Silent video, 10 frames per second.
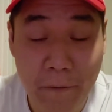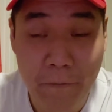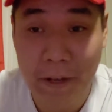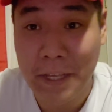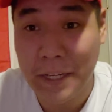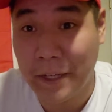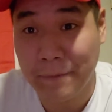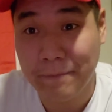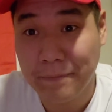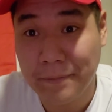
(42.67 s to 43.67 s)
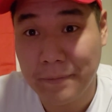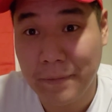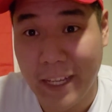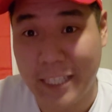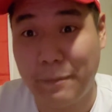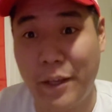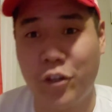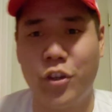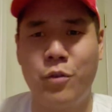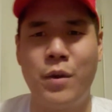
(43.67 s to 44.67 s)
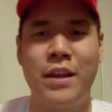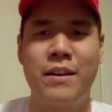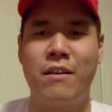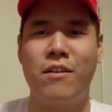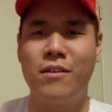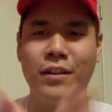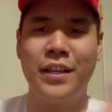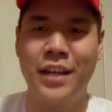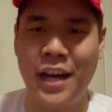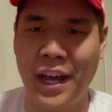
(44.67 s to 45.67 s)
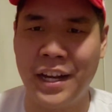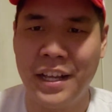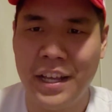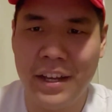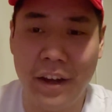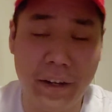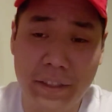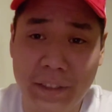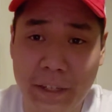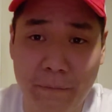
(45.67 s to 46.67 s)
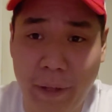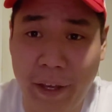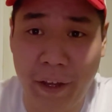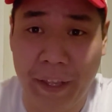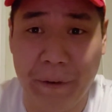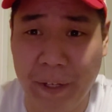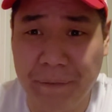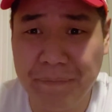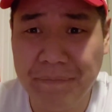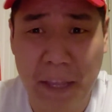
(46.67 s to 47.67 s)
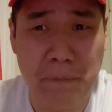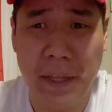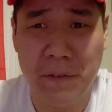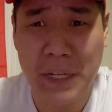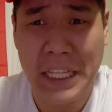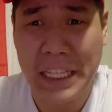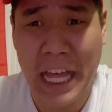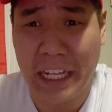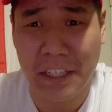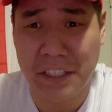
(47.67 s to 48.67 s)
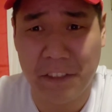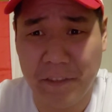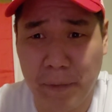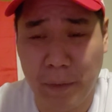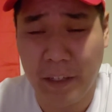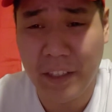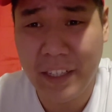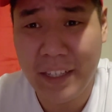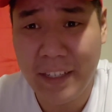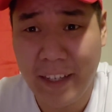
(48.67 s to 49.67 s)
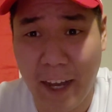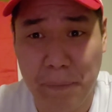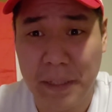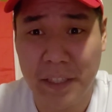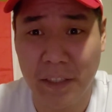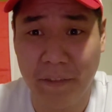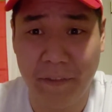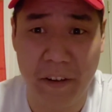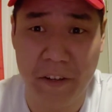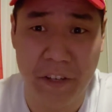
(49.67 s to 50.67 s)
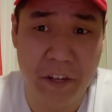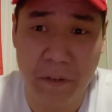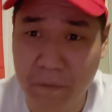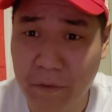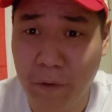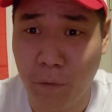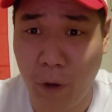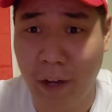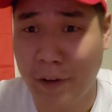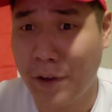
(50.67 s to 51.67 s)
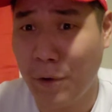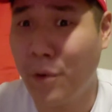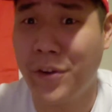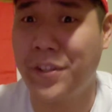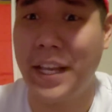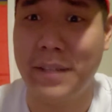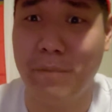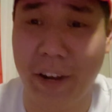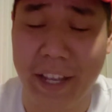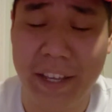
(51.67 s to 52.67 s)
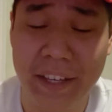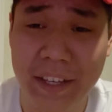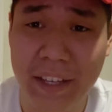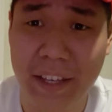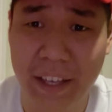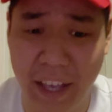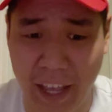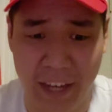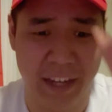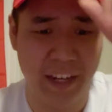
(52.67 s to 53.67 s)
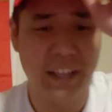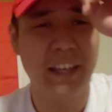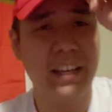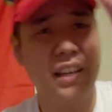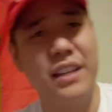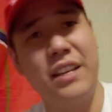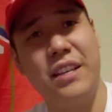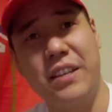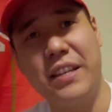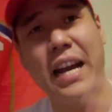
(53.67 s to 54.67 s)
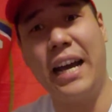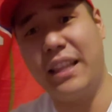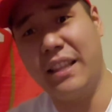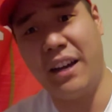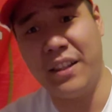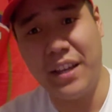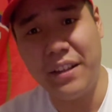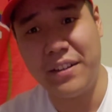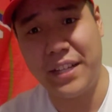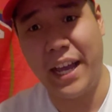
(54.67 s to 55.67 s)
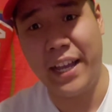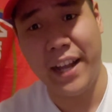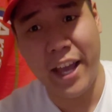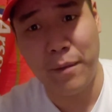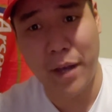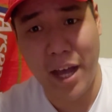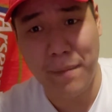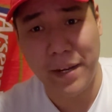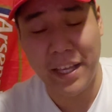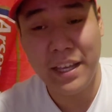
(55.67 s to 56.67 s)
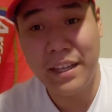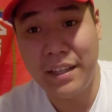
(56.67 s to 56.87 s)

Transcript: Really don't. Especially when early on, Arsenal didn't play all that well. They played really lackluster football up until the first, water and orange slice break. And you got on the other side, El Mohammedi,